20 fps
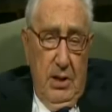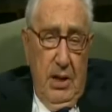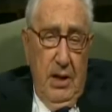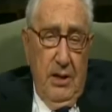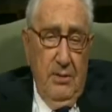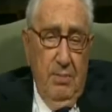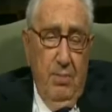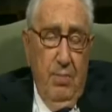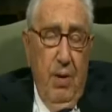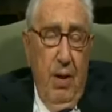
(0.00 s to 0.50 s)

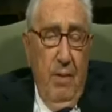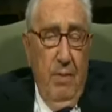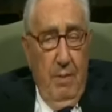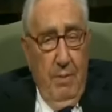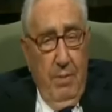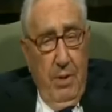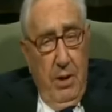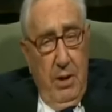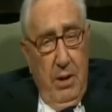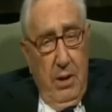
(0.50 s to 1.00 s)
That's
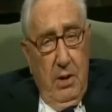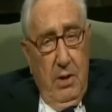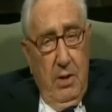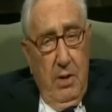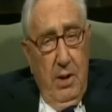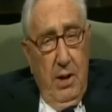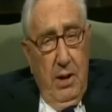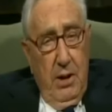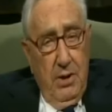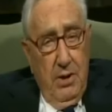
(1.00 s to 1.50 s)
probably a
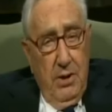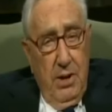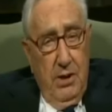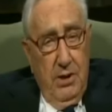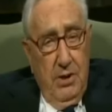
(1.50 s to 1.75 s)
correct